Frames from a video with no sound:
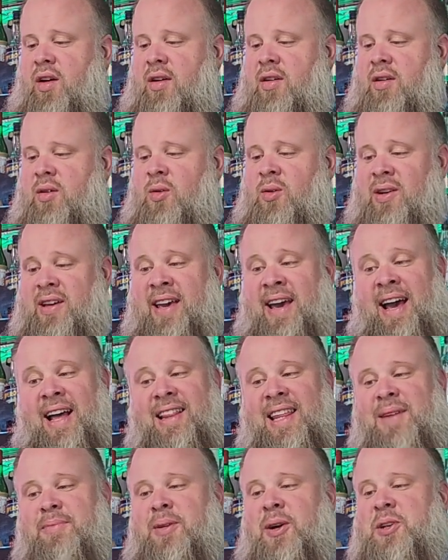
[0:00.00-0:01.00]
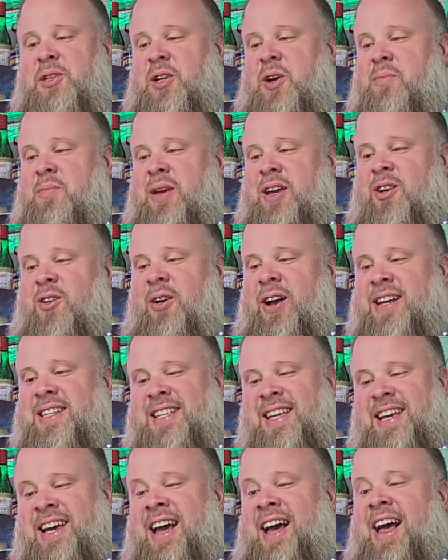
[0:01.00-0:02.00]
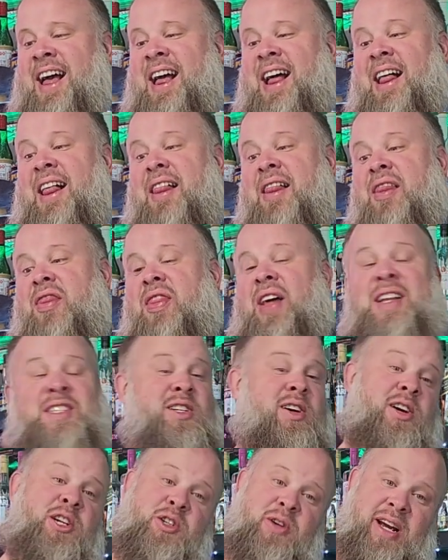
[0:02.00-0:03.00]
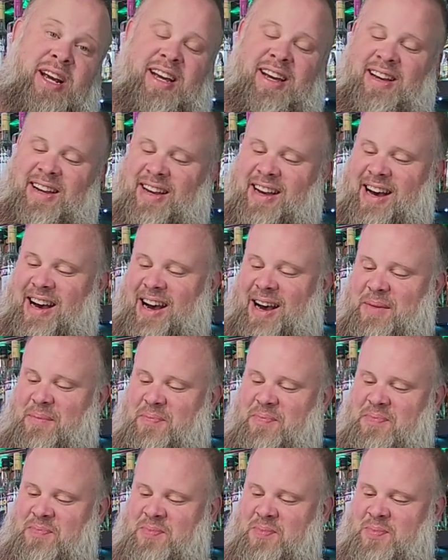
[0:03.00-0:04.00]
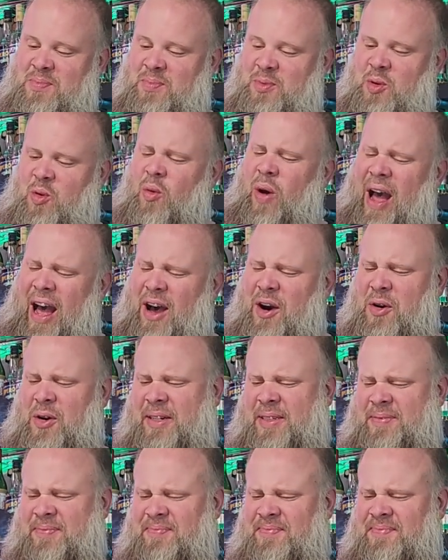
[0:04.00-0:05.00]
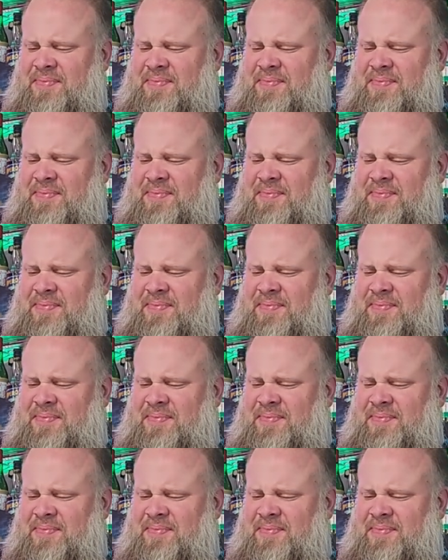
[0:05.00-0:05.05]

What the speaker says: Oh, Kalimotxo, me crazy. That's a good drink. Wow.